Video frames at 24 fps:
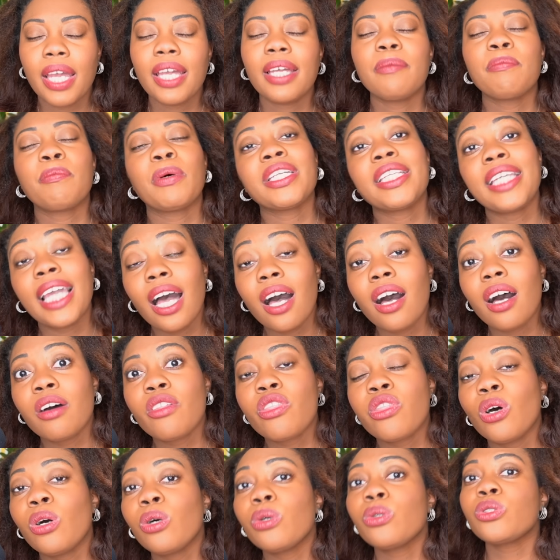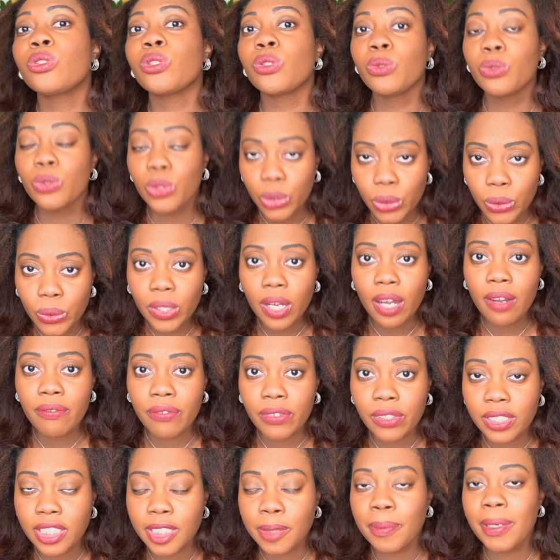But yeah, those who do
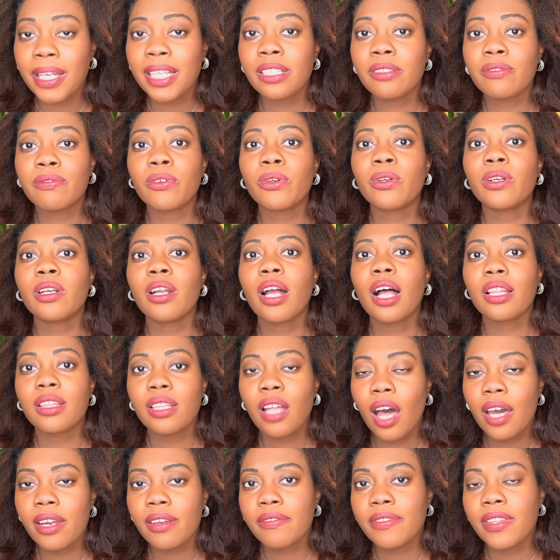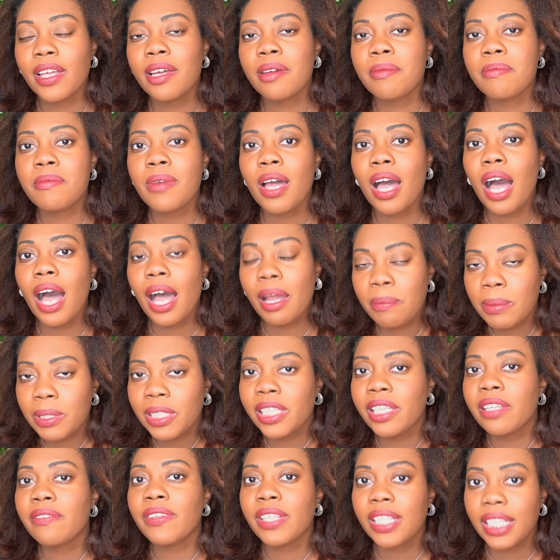comfort spend, for a lot of them, I
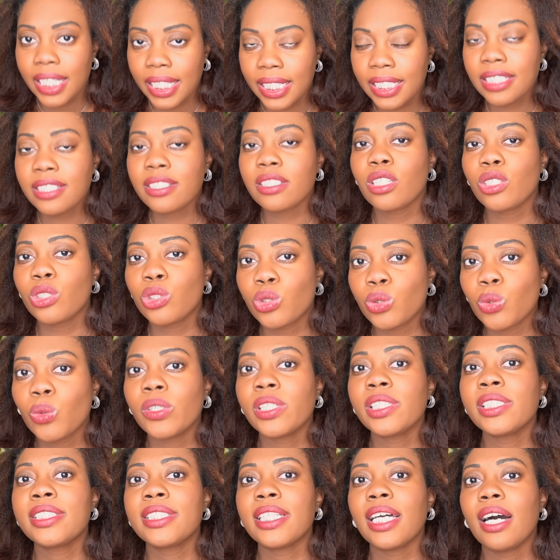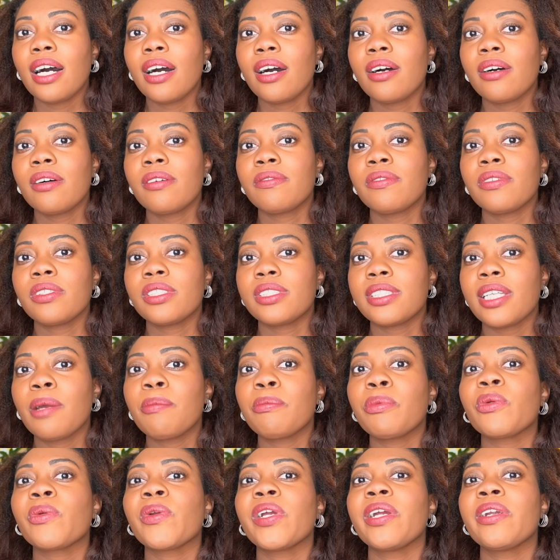believe it is a source of
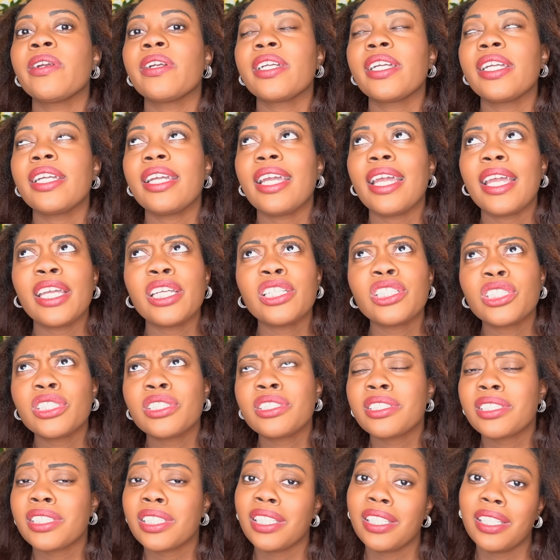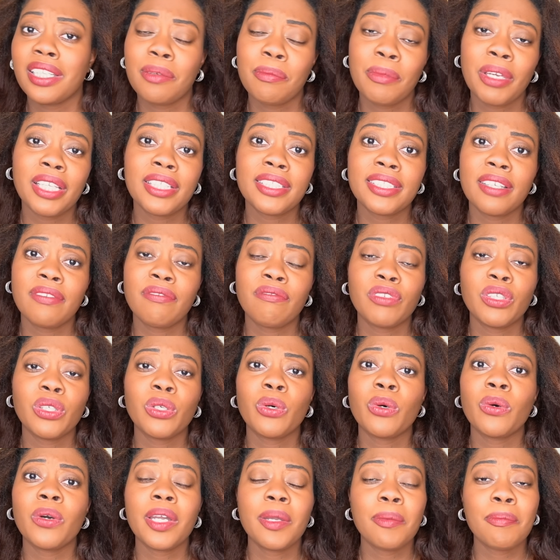temporary agency. It makes them
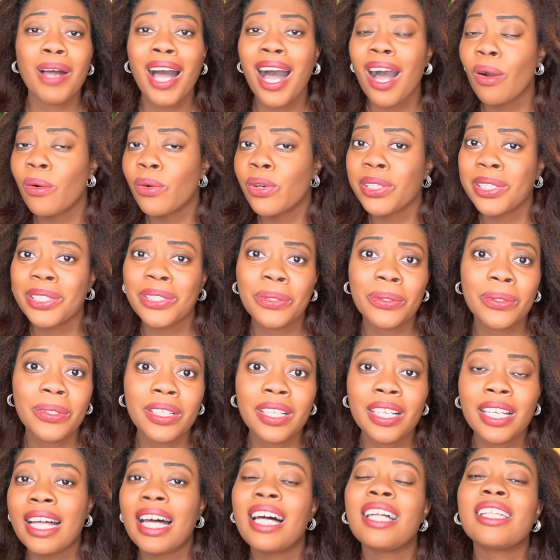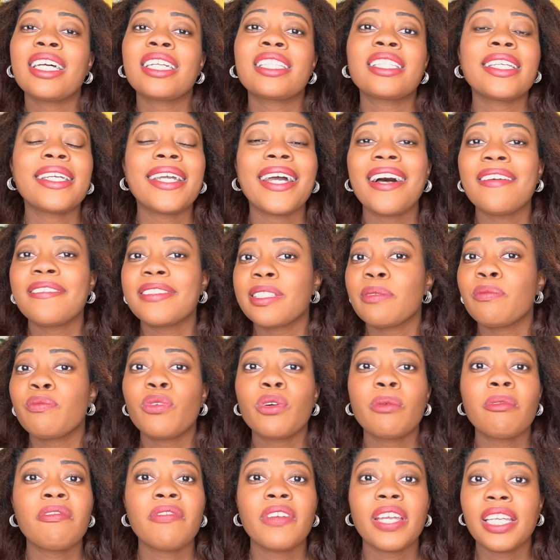feel empowered or like they have some
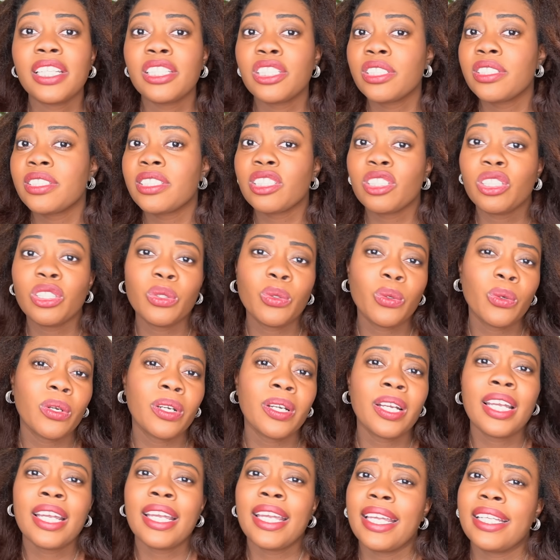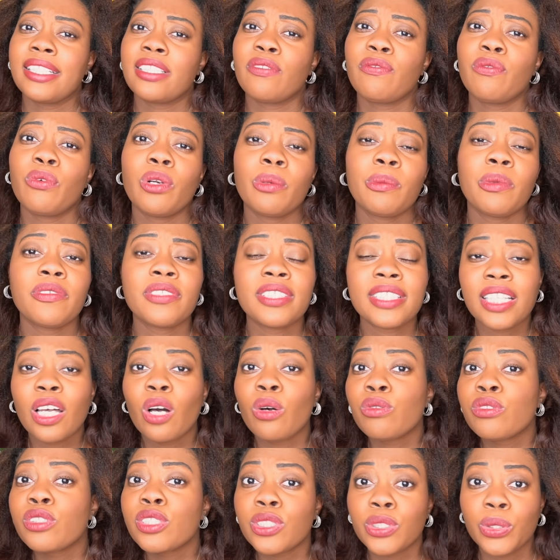form of agency, or it's a form of
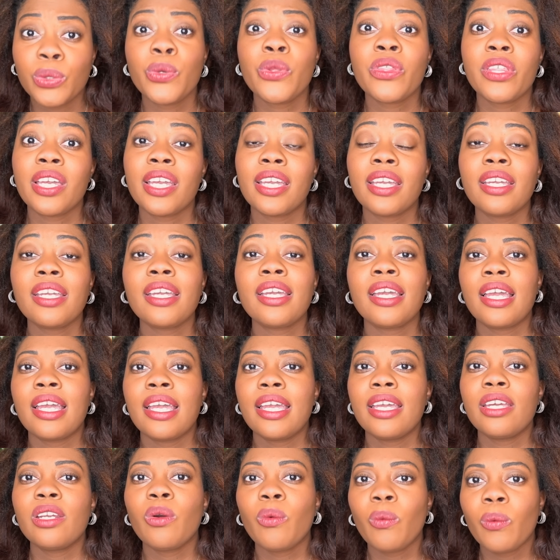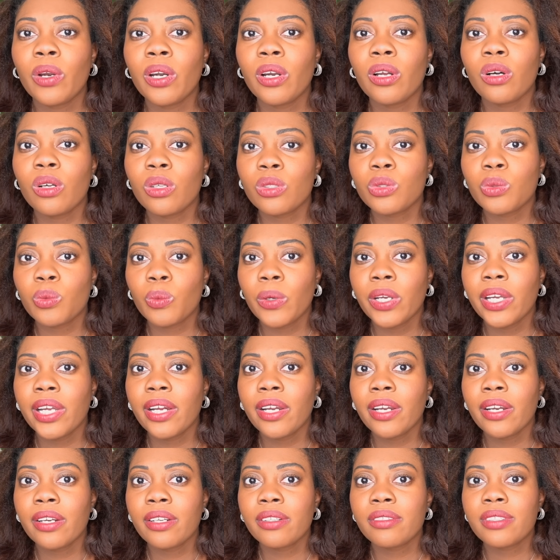self-soothing in a world
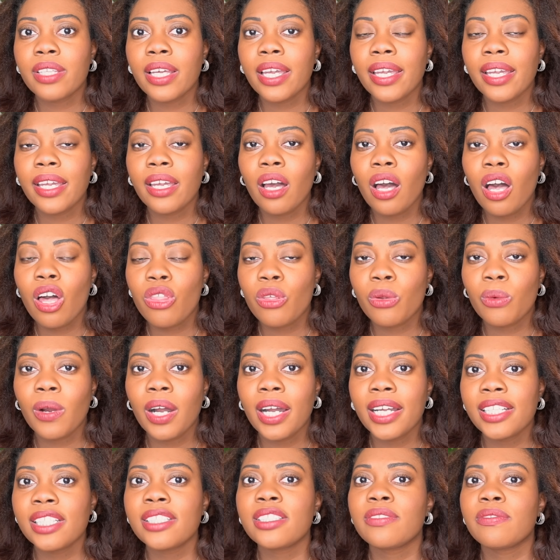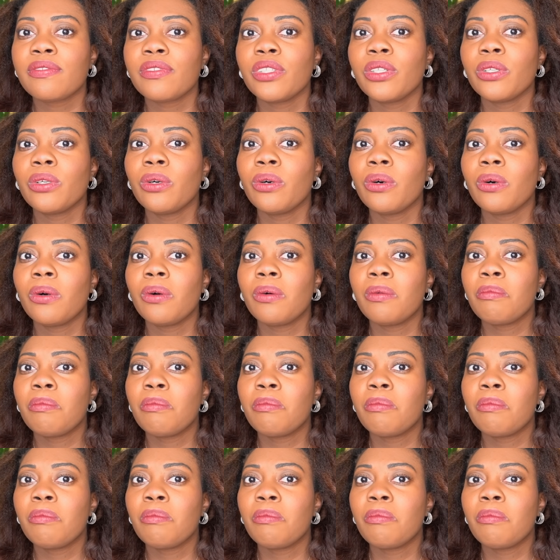where they otherwise feel